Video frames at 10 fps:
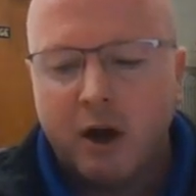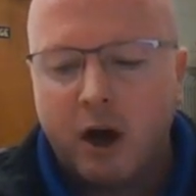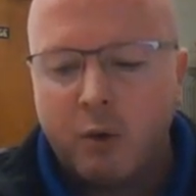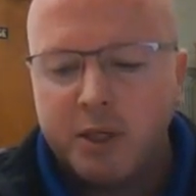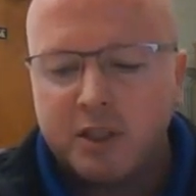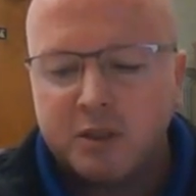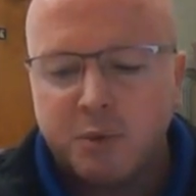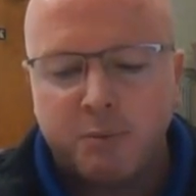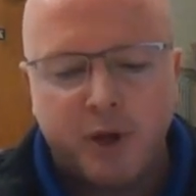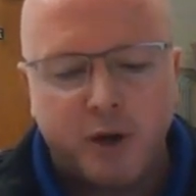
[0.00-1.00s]
always is
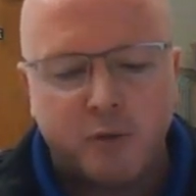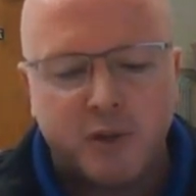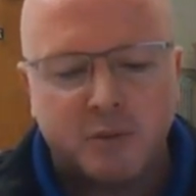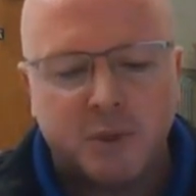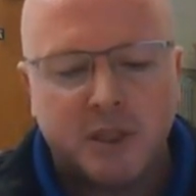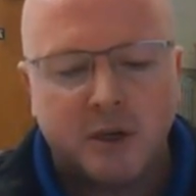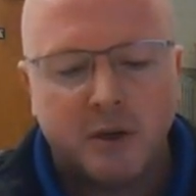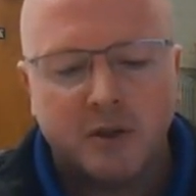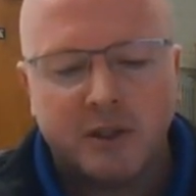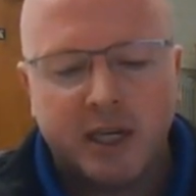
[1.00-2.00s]
prepared with his
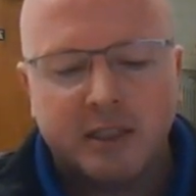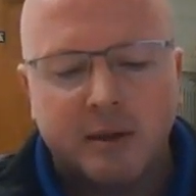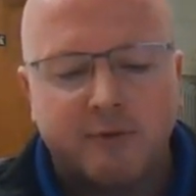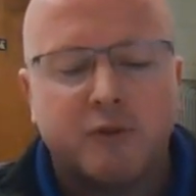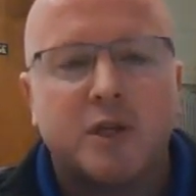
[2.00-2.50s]
materials next to him for